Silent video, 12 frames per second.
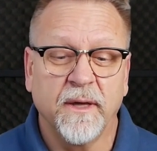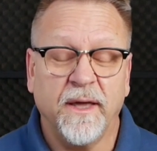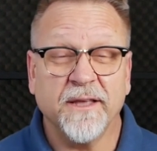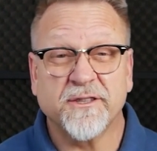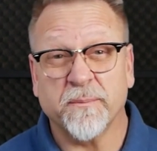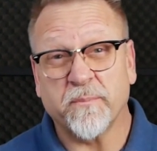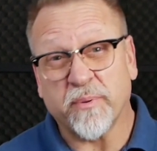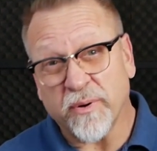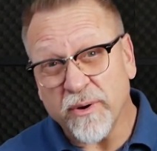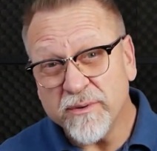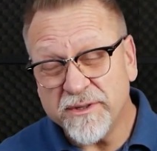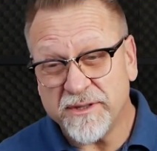It's a
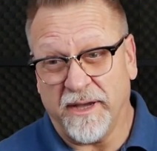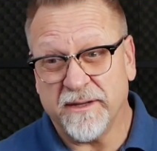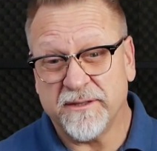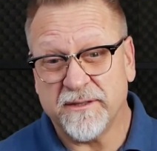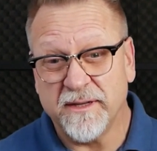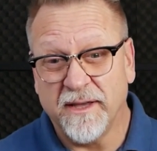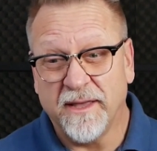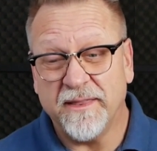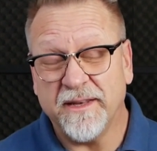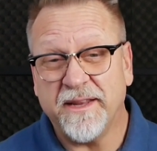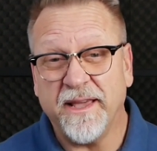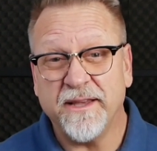process
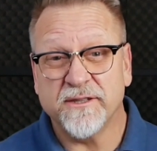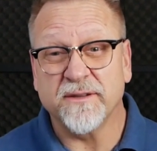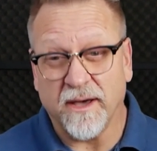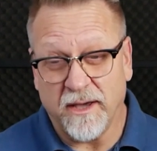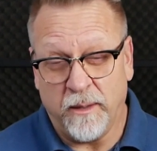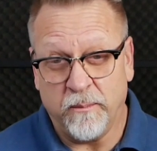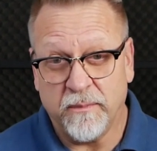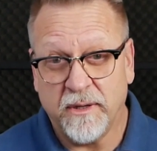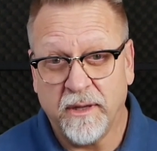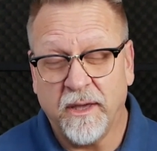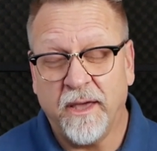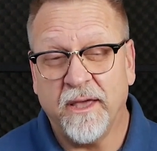that takes time.
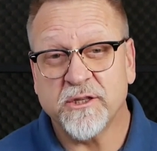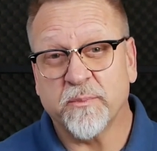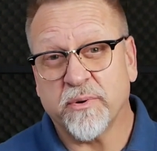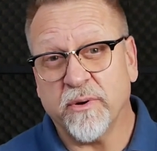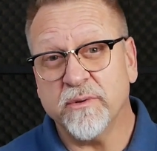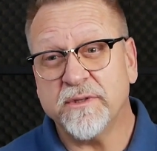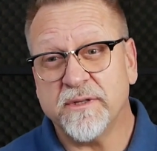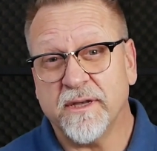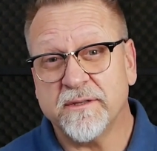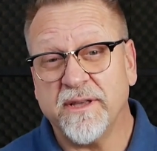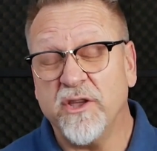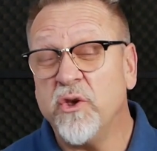It's a
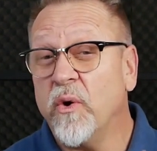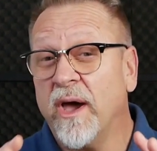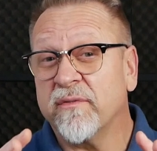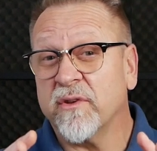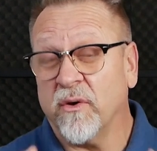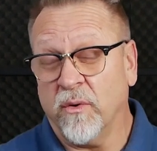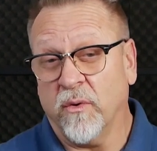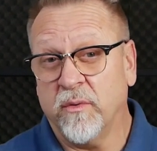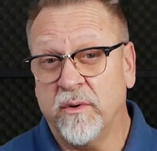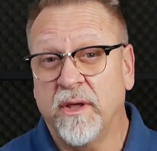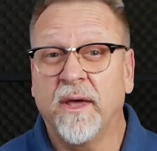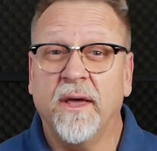process that you have to
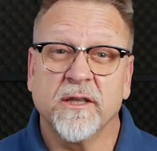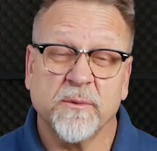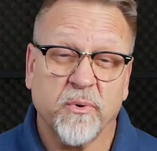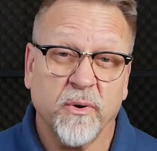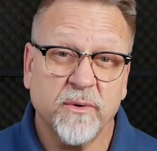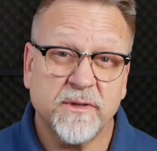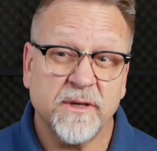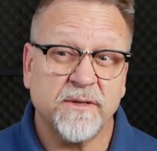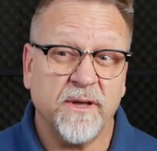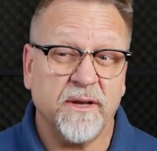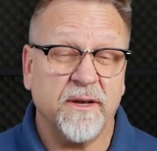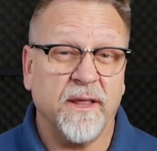own. It's a process
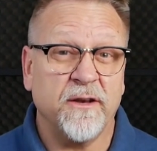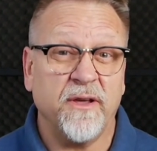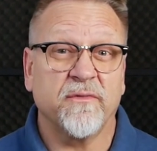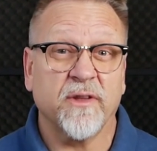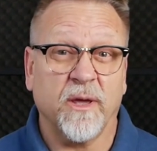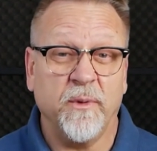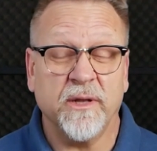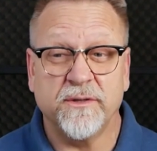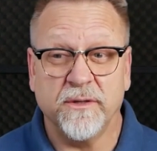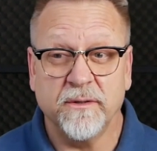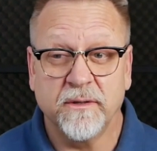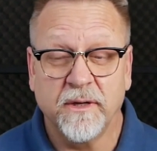that you have to commit
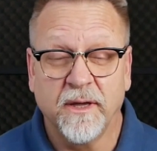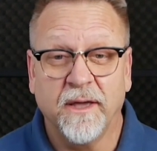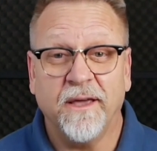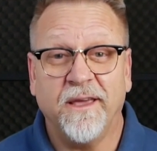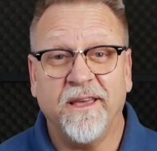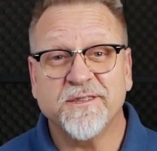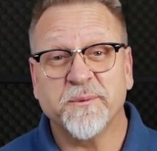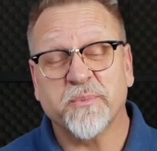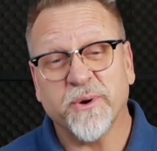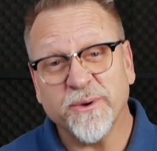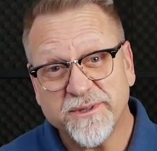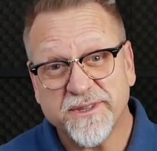to. It's a
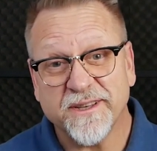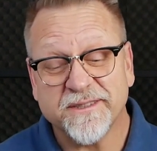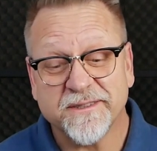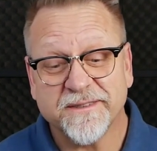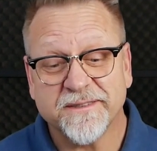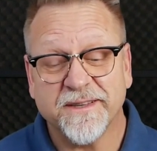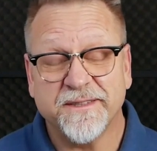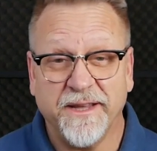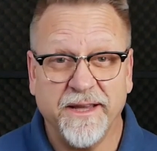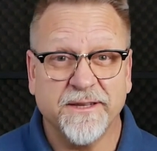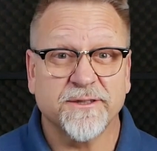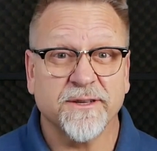process that
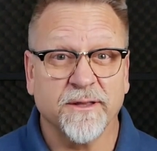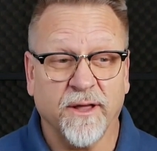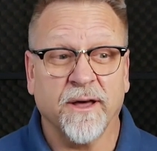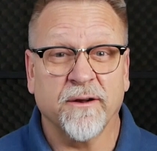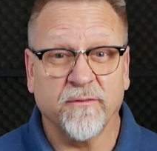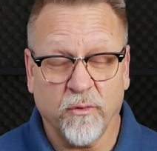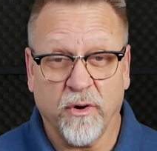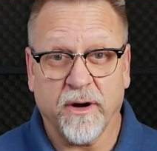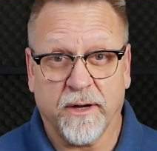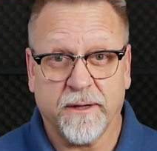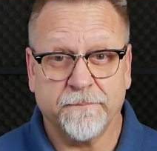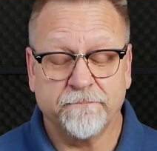takes a lot of
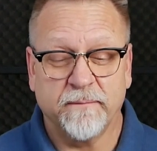work.